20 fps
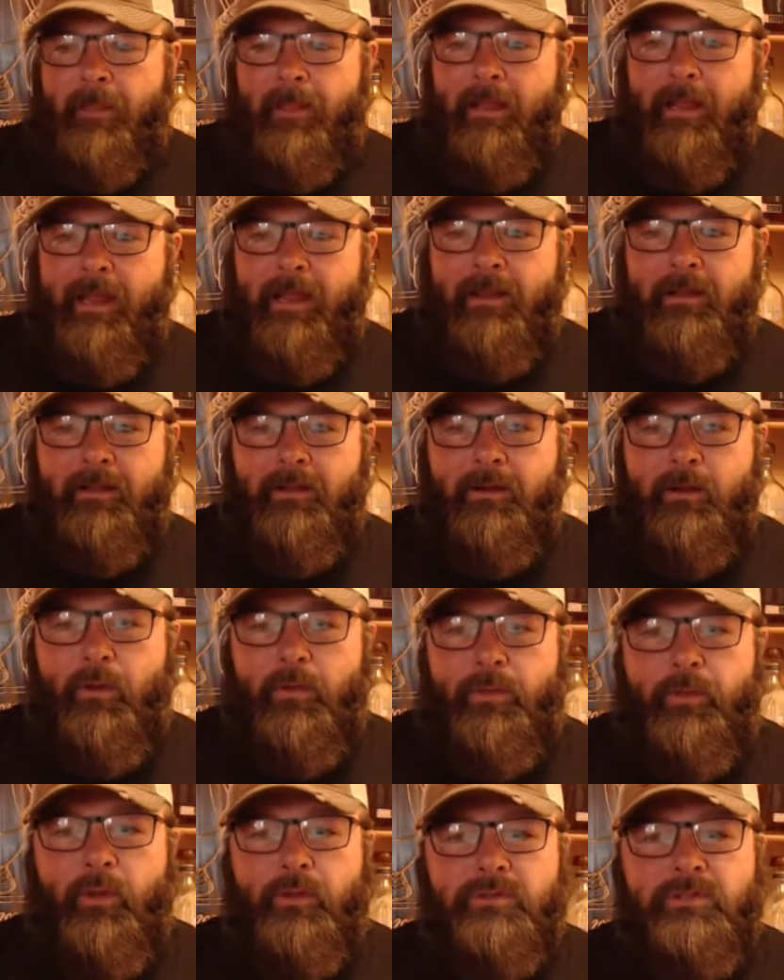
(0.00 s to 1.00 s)
hey, you know,
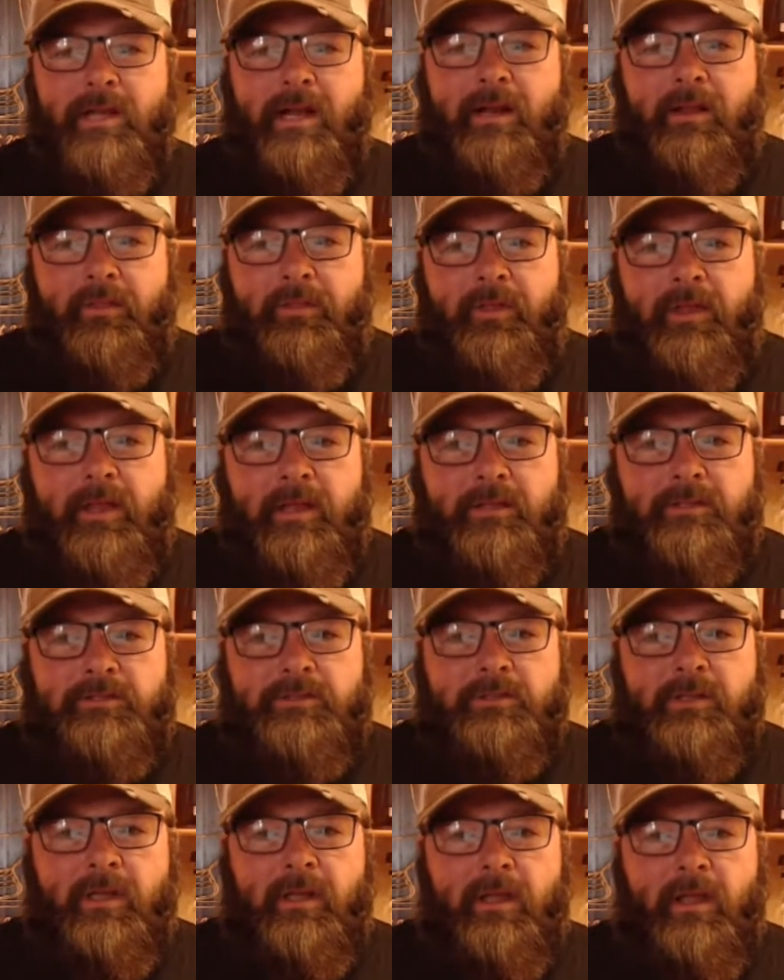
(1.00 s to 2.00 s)
those kind of
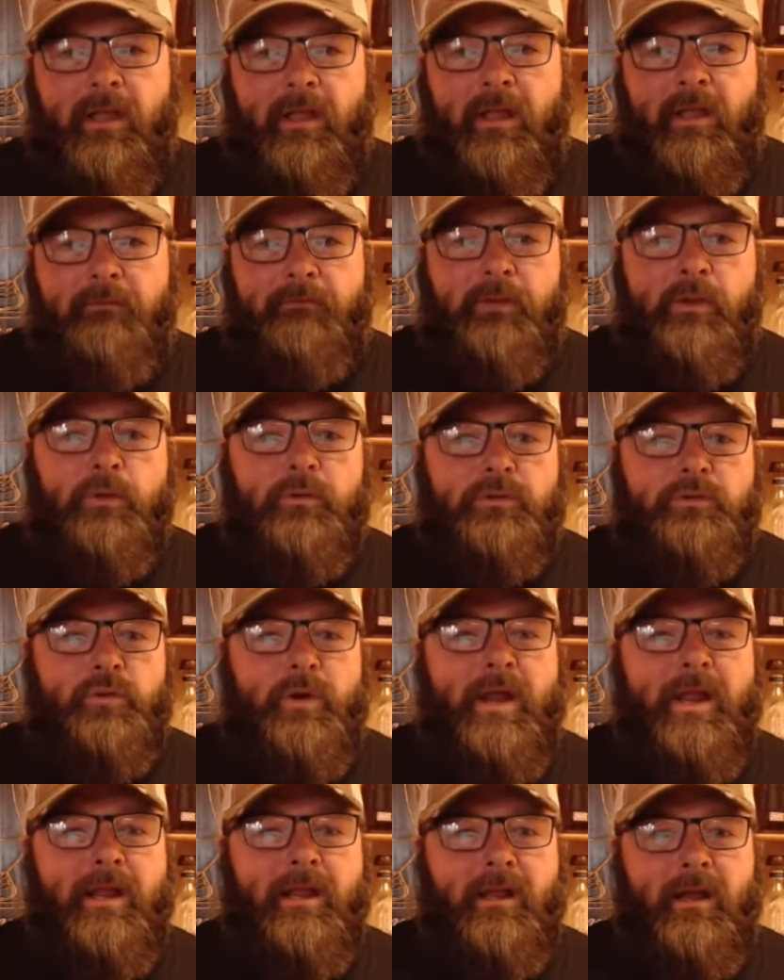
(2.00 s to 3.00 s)
things, if you
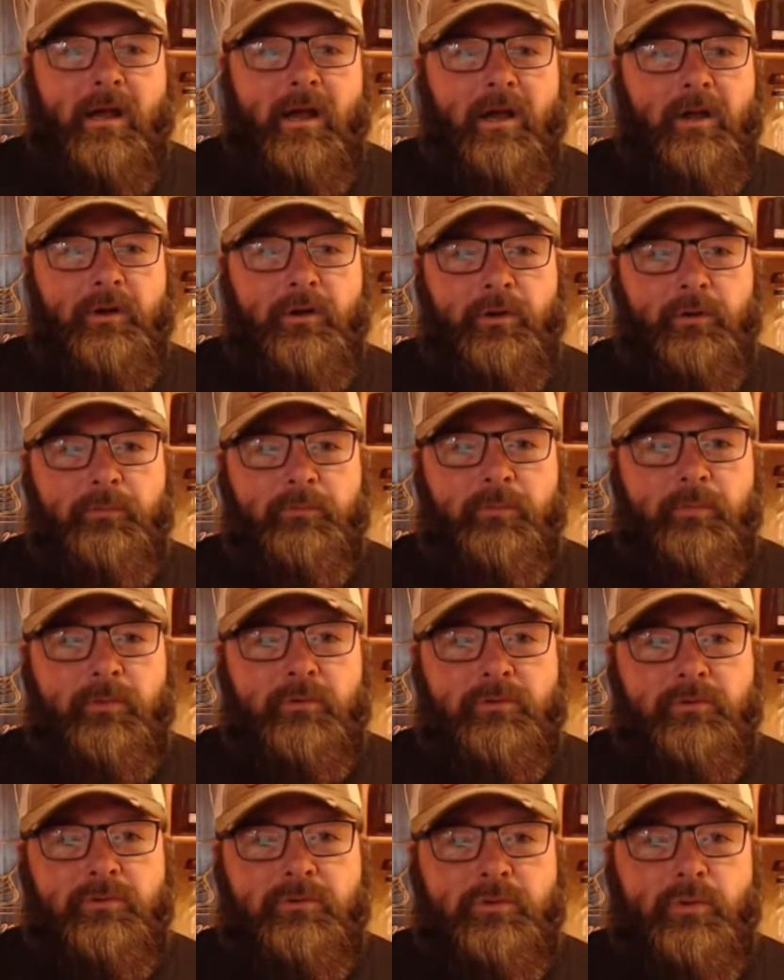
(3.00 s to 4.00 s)
drank 100
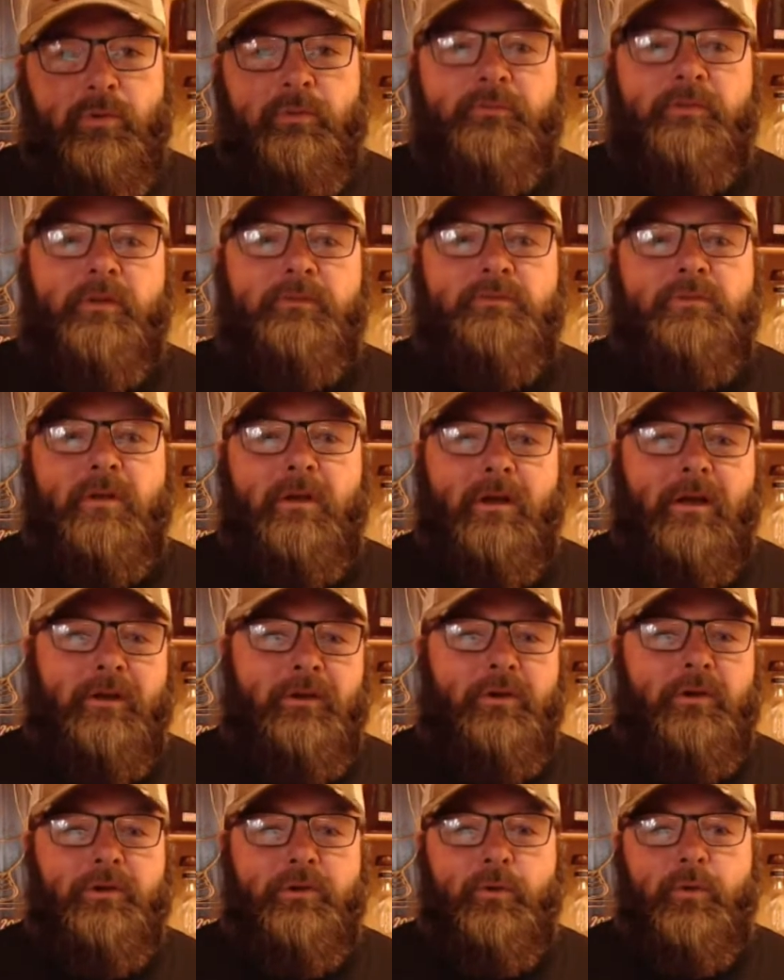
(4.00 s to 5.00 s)
to
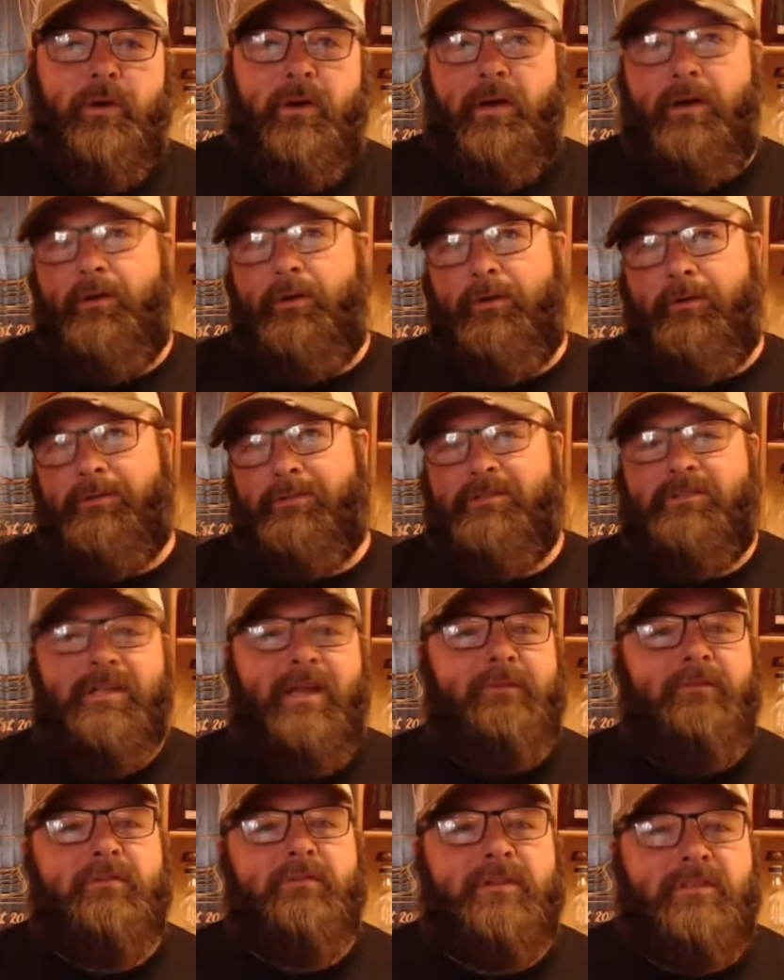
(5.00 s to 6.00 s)

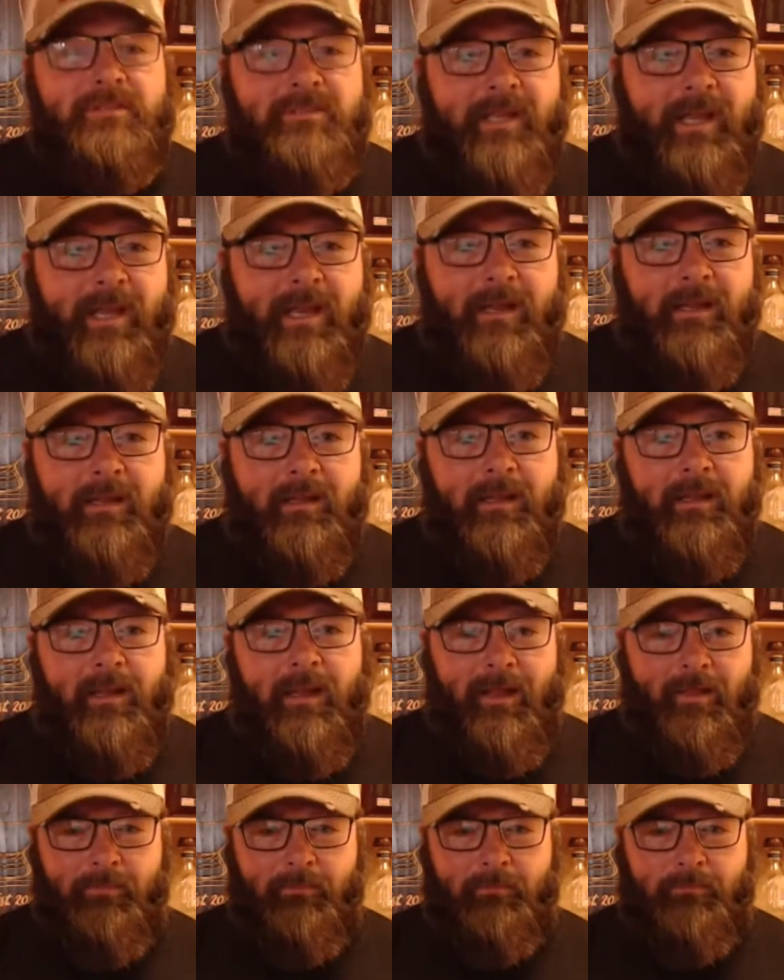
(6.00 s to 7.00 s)
107, let's say,
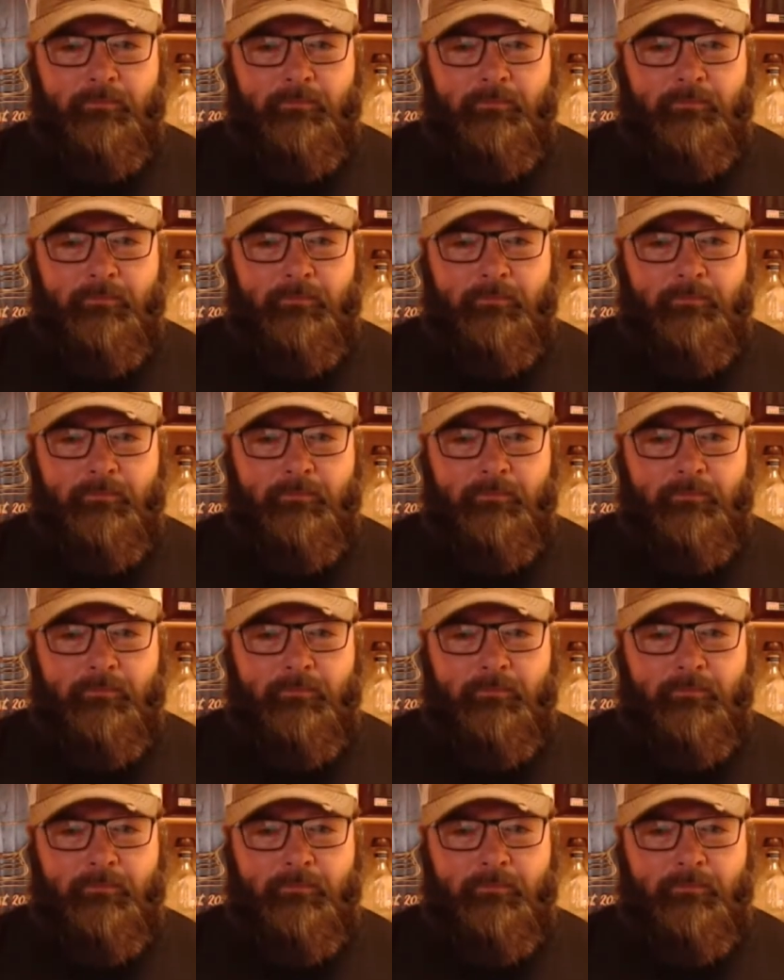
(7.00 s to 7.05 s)
and